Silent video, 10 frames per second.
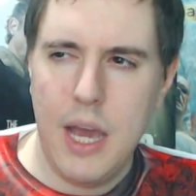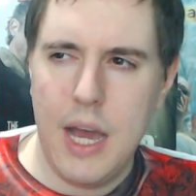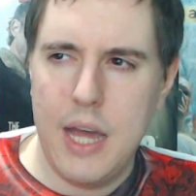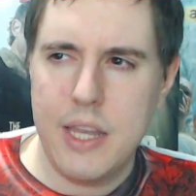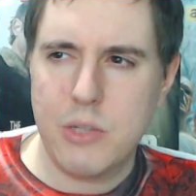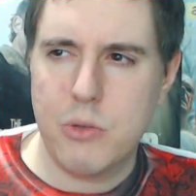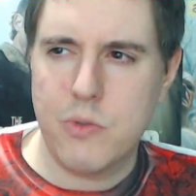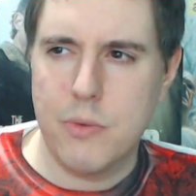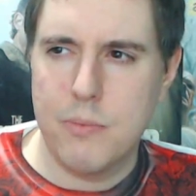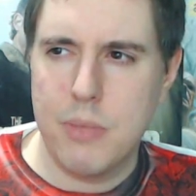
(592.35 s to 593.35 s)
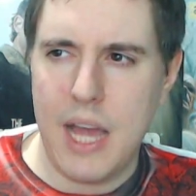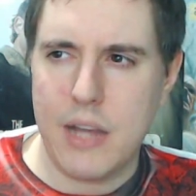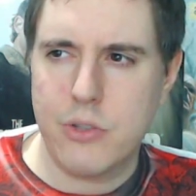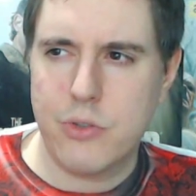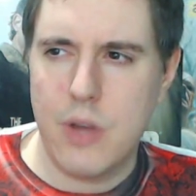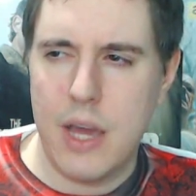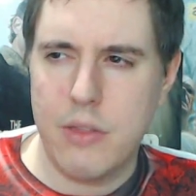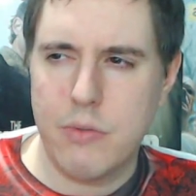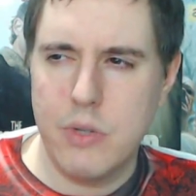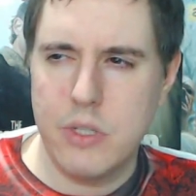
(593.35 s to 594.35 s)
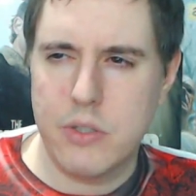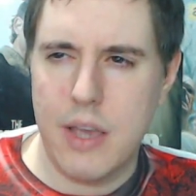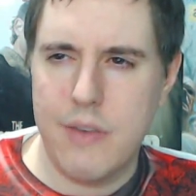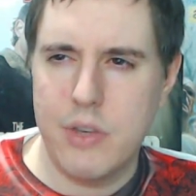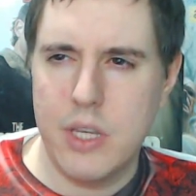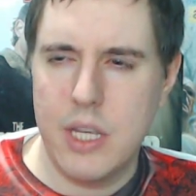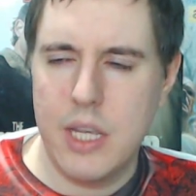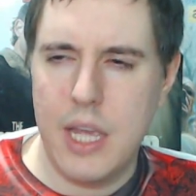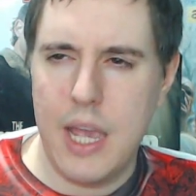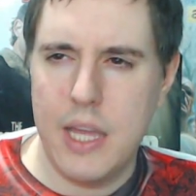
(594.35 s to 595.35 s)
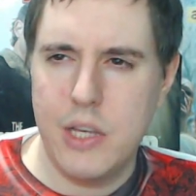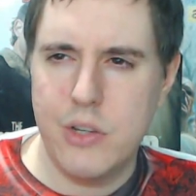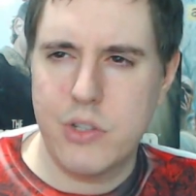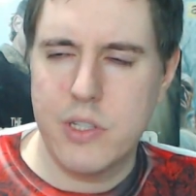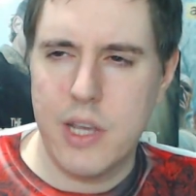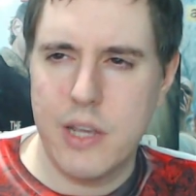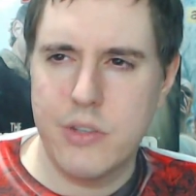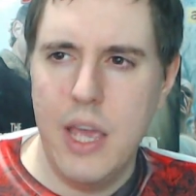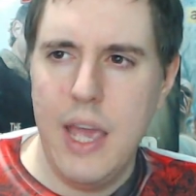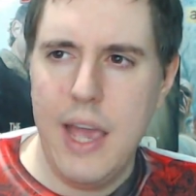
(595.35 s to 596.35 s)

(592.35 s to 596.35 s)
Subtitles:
Next one's from Blackstrat370, and here she says,